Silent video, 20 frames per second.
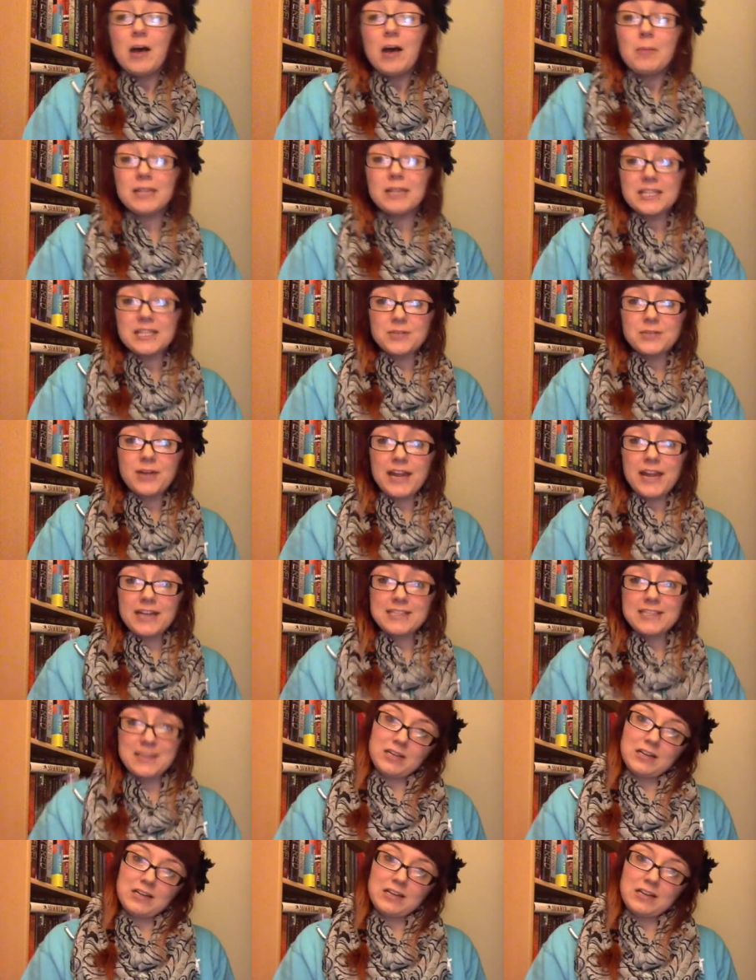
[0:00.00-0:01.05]
but that's okay
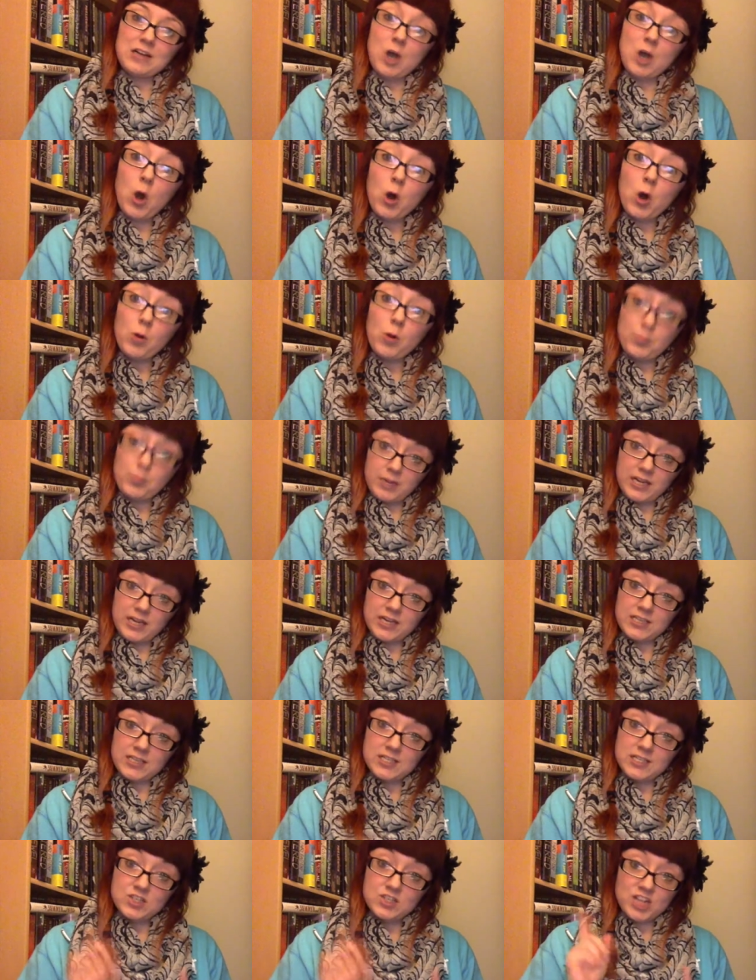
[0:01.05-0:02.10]
because I'm
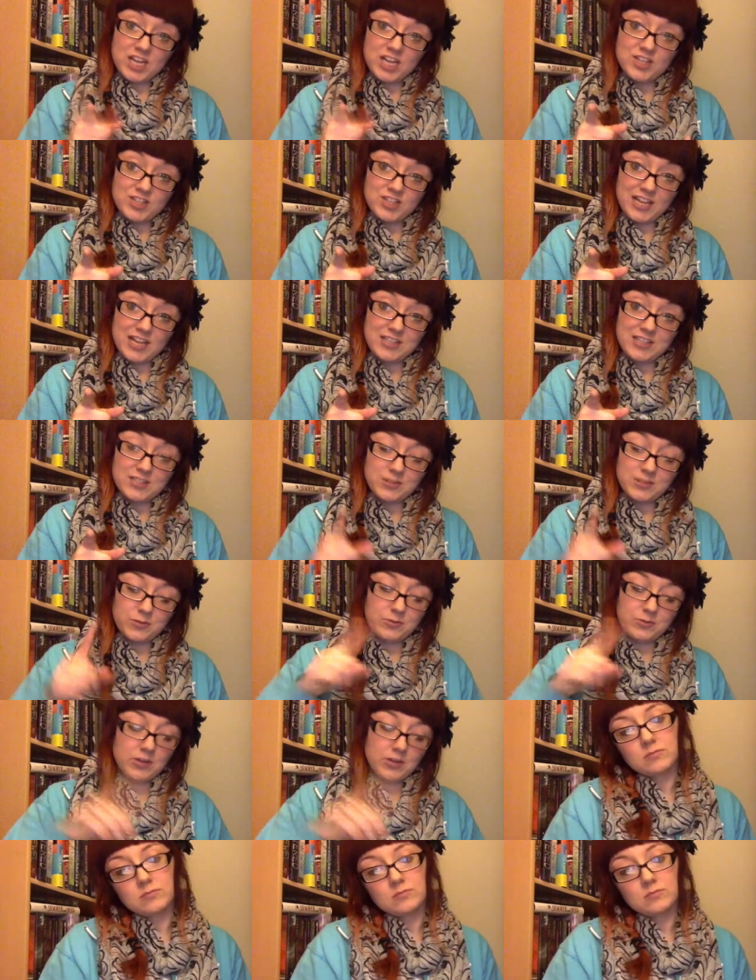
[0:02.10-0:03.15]
hoping to change that
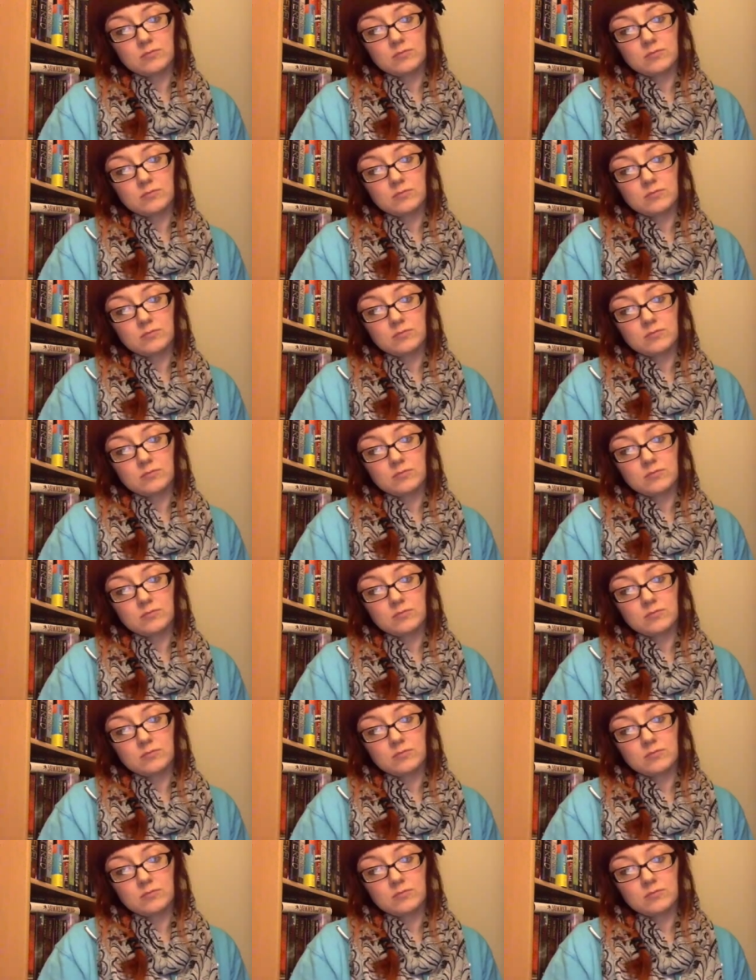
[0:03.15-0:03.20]
soon.